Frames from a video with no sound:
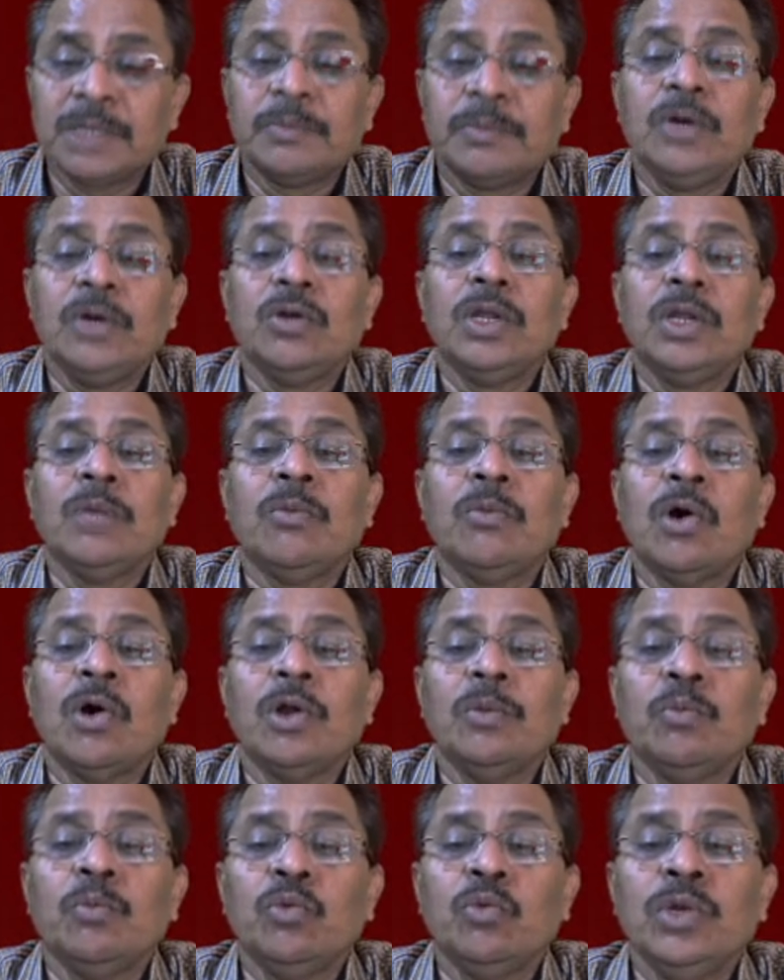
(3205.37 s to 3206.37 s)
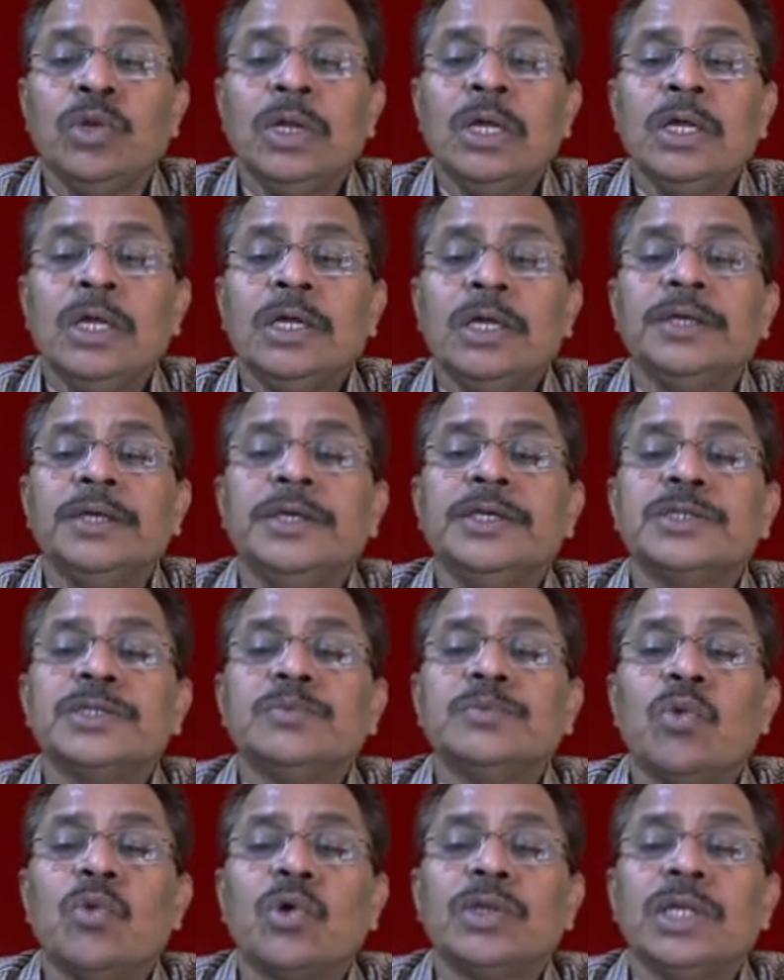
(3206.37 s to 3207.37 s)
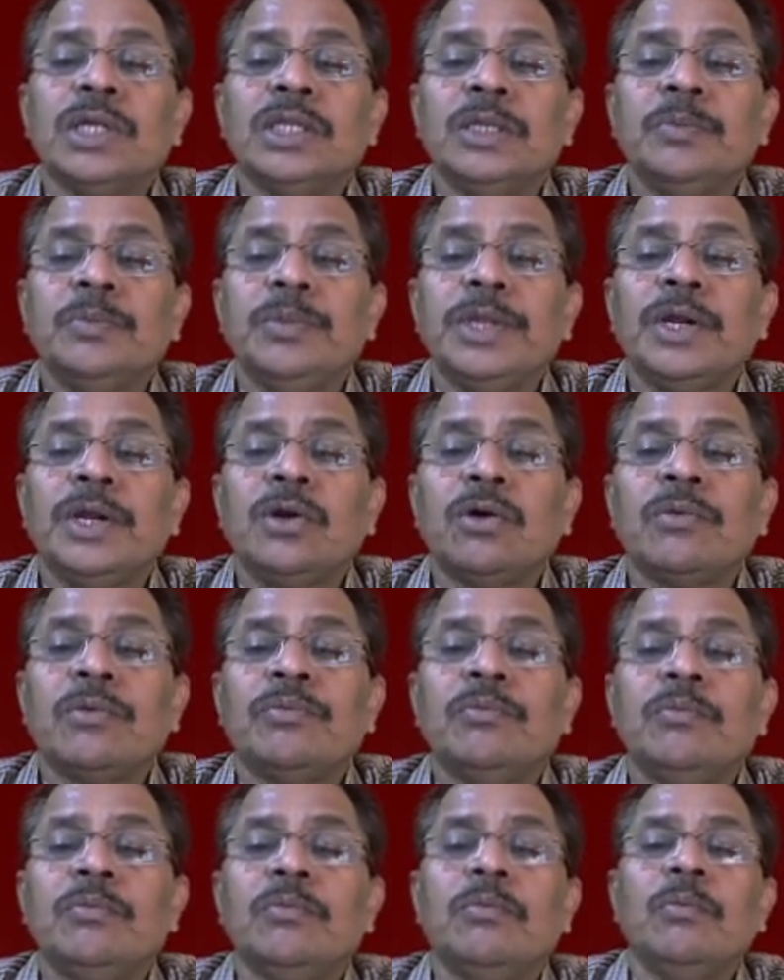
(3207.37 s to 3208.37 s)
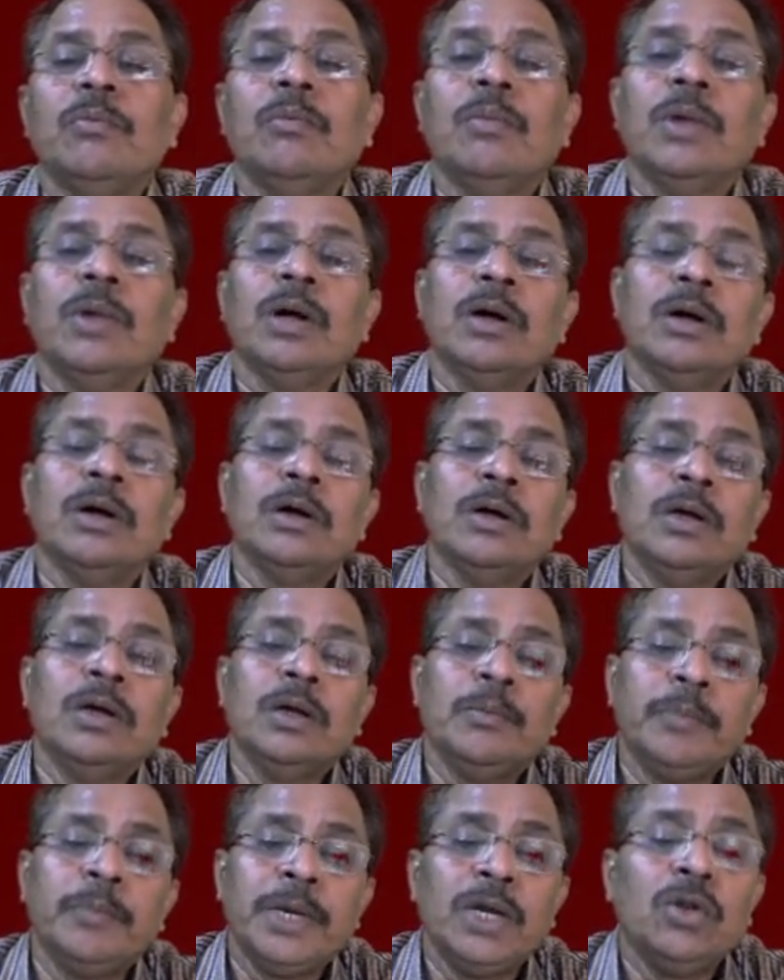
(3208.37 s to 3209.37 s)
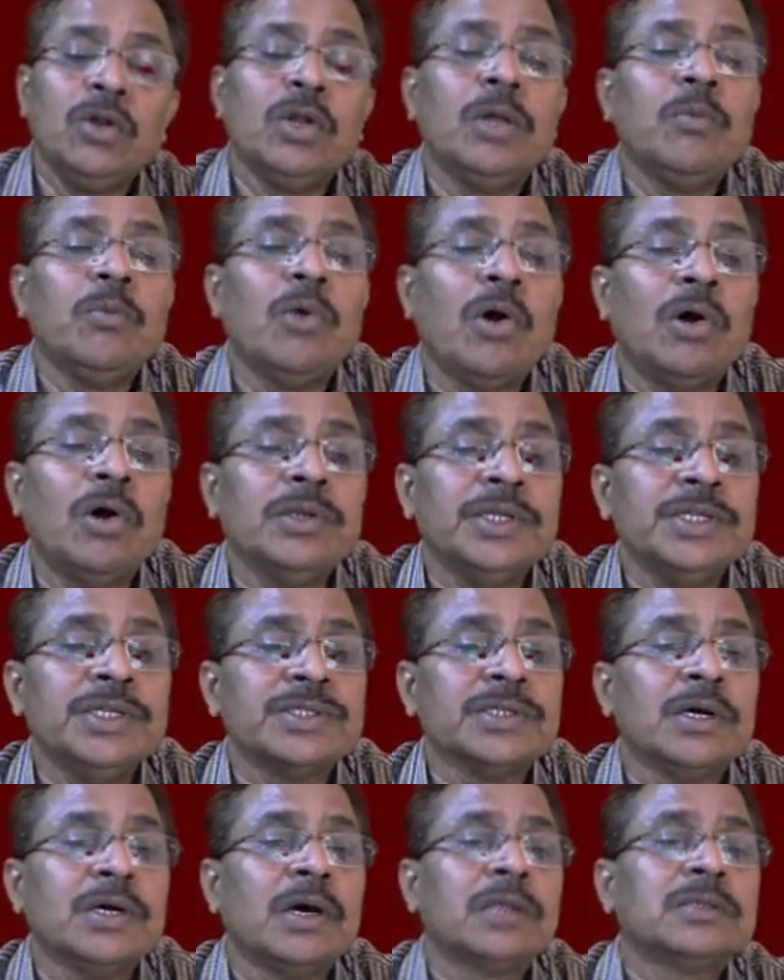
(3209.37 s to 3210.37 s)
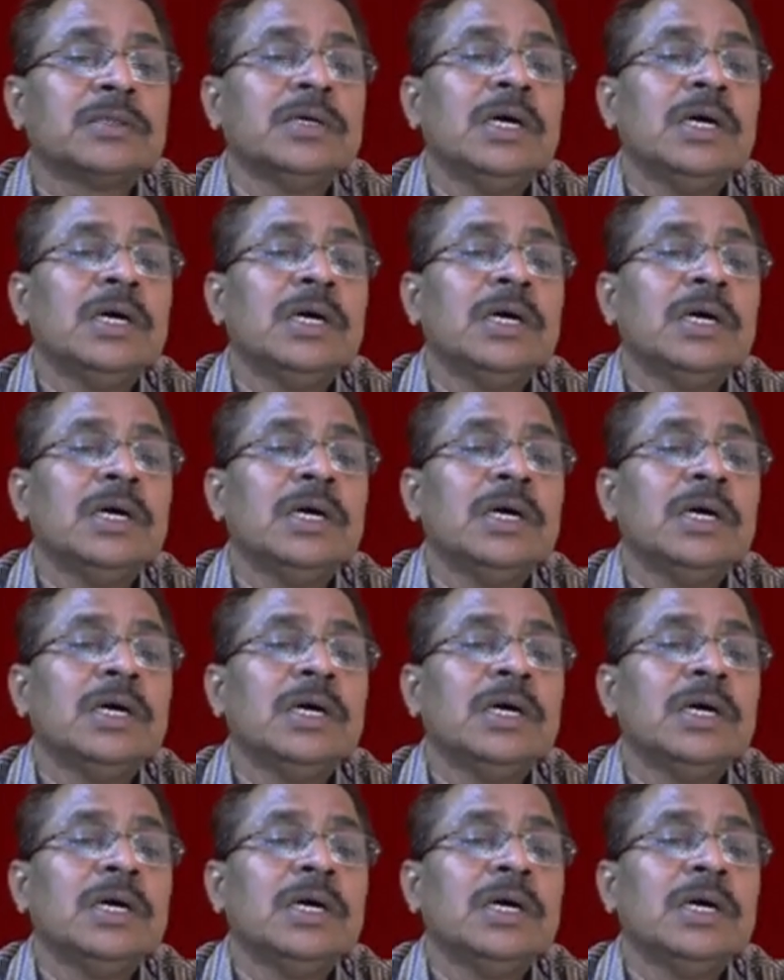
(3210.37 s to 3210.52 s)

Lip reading: pendulum on moon is more than the period of pendulum on this earth,